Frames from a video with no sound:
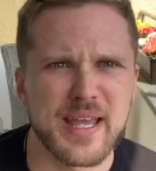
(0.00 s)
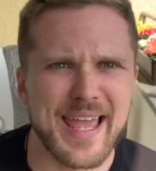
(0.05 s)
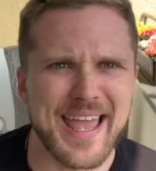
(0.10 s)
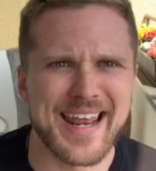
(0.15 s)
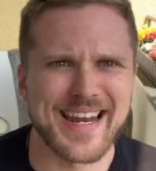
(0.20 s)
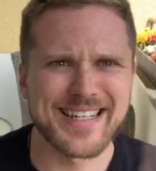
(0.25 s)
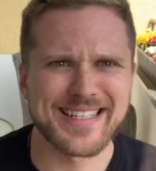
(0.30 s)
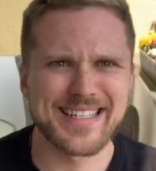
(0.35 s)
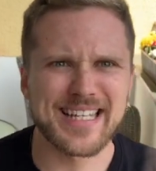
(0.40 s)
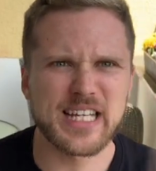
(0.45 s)

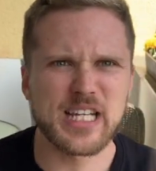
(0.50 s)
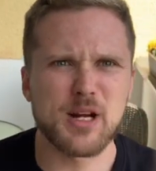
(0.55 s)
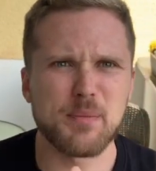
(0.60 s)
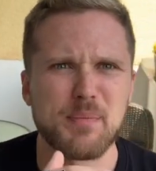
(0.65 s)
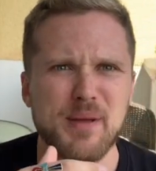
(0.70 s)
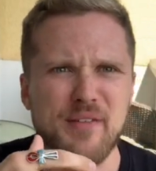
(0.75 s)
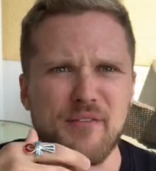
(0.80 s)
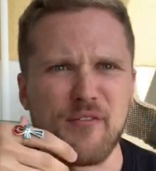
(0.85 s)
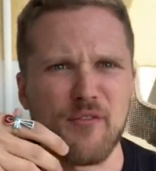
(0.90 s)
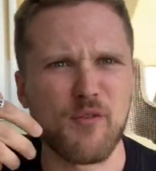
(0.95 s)
And it's like you're
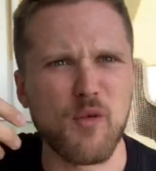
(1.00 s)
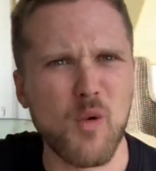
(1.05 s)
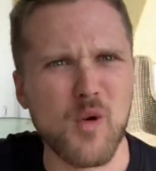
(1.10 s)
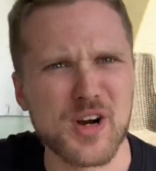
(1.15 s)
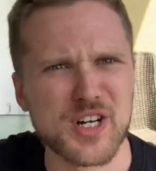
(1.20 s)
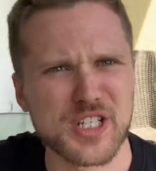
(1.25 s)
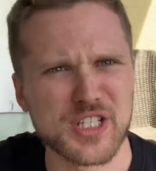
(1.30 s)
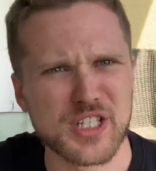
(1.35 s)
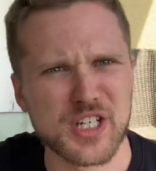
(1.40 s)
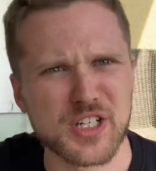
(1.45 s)
being
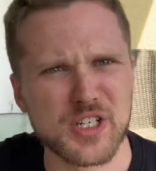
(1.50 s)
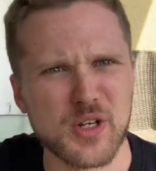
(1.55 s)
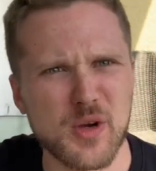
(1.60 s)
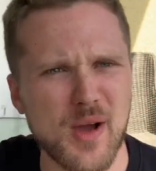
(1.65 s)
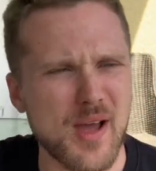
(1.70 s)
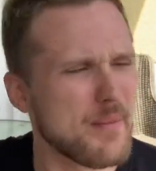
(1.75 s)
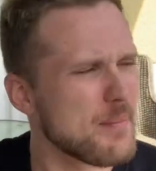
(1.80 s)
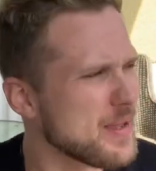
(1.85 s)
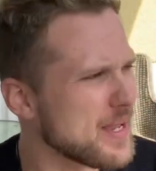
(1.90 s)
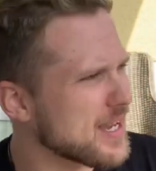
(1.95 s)
forced to do
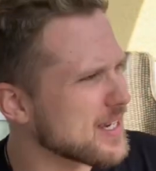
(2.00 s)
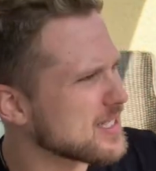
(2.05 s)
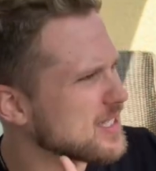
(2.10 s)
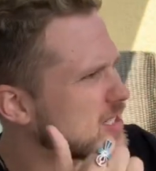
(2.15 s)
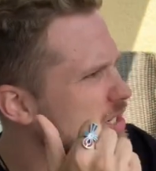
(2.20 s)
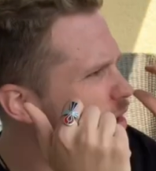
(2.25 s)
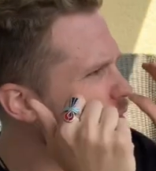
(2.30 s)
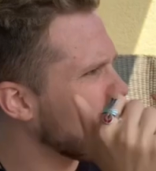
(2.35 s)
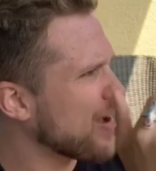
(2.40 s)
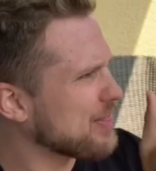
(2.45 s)
it because,
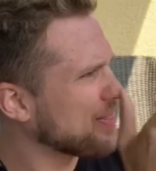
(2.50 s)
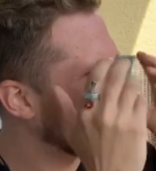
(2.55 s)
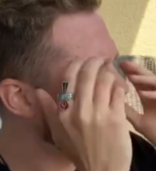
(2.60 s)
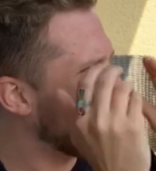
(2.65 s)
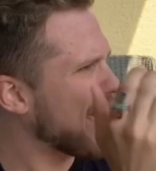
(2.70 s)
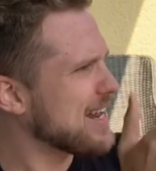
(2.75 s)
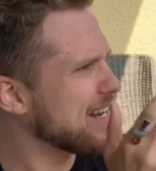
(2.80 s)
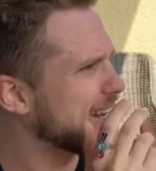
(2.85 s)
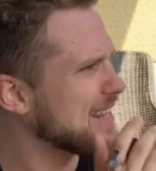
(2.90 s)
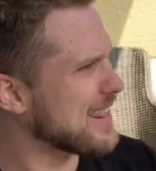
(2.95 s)
you know, at the
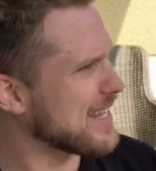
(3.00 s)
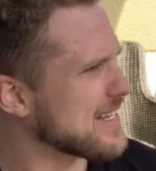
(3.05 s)
end of the